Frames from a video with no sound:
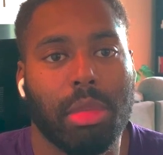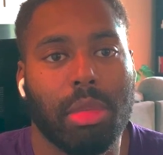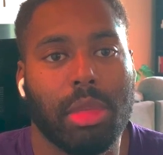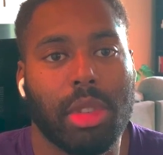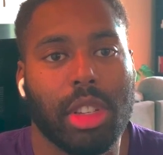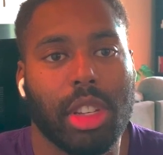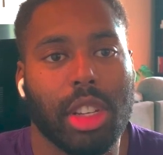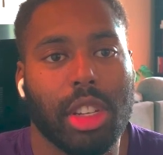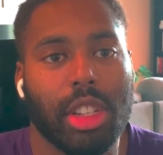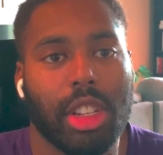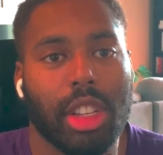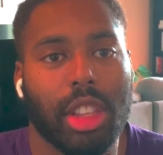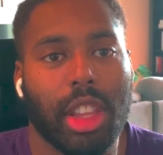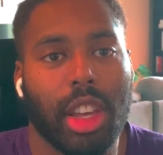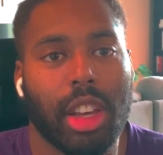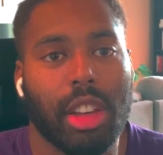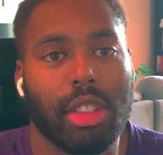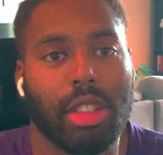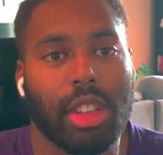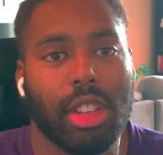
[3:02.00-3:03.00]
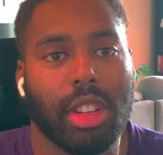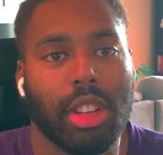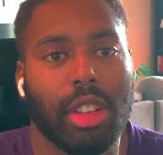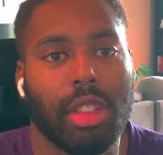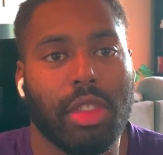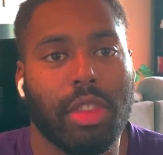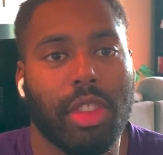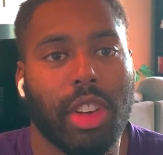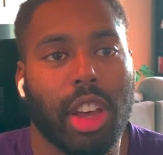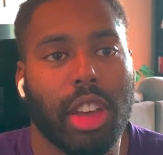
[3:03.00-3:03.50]

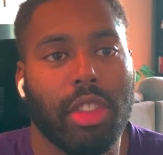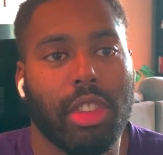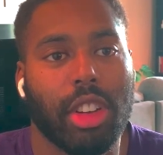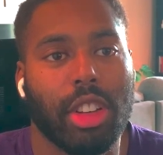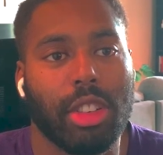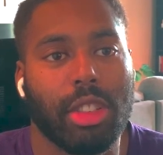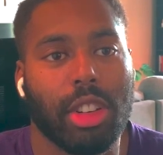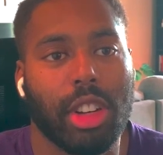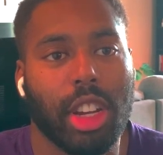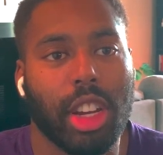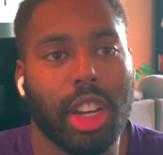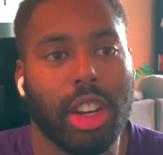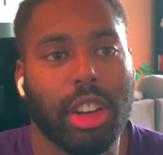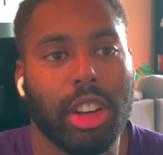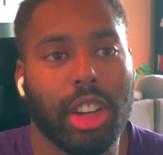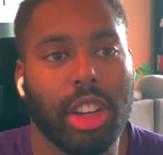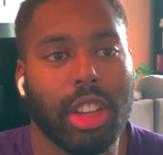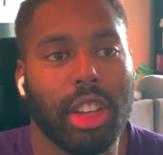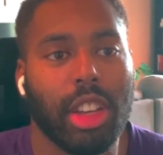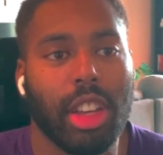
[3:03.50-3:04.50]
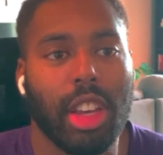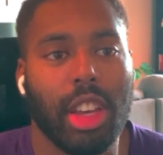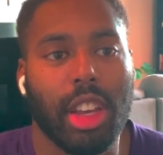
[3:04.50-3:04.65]
16,500 area.